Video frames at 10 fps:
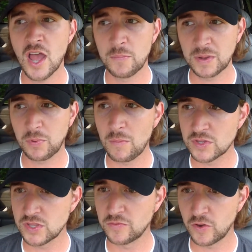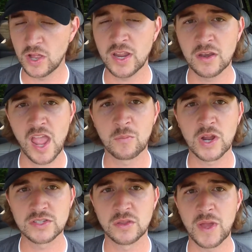big Brembos on the front and
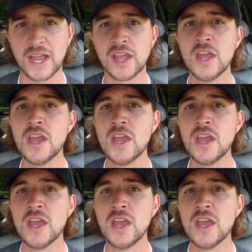brakes on the back.